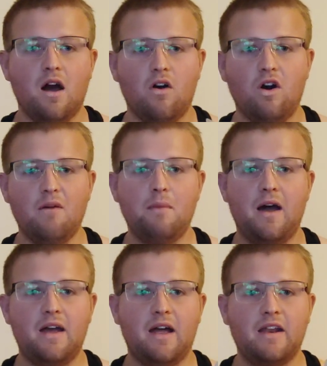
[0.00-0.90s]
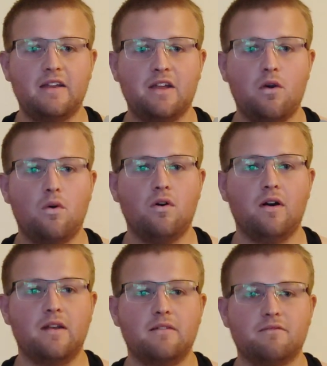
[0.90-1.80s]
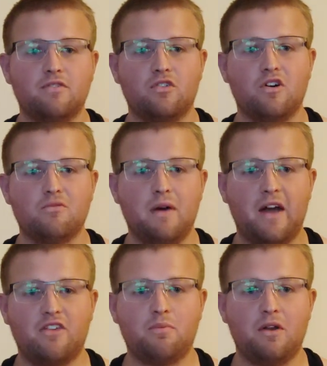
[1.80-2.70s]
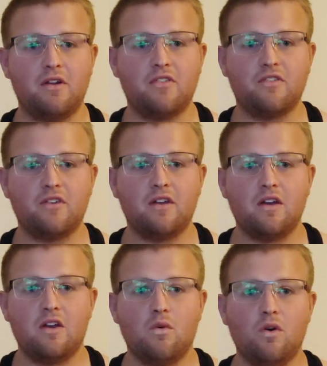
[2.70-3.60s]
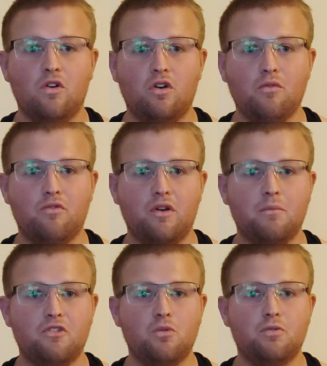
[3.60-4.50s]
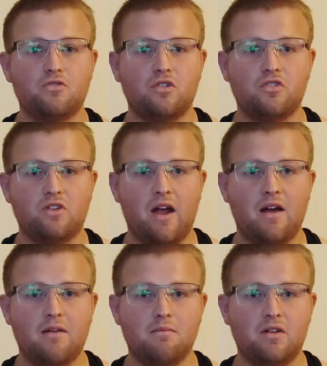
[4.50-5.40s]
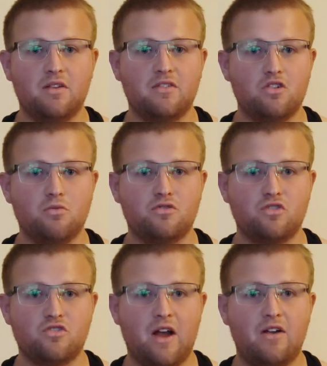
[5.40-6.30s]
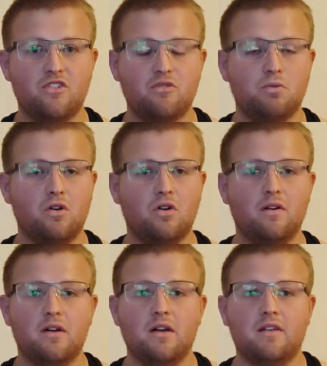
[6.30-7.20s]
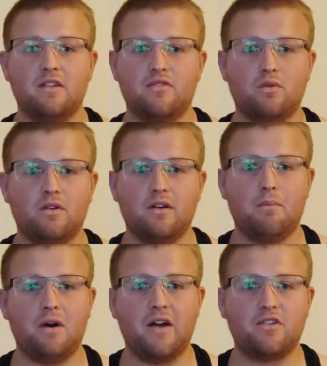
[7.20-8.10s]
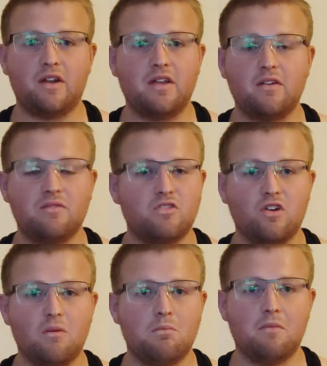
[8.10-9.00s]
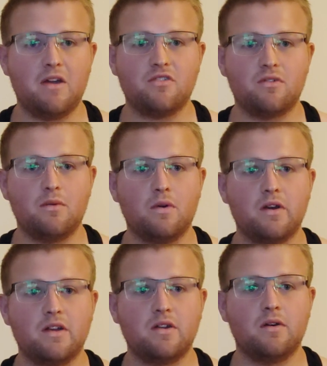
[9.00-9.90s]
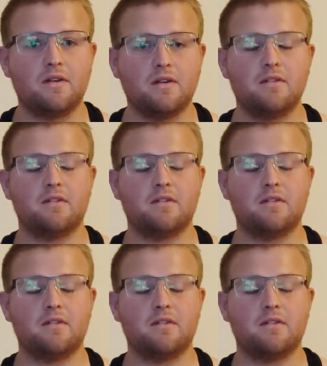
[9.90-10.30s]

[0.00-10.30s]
A lot of my anecdotal and sort of my experience will come from building superstructure houses, but this will apply to any sort of masonry work you're doing.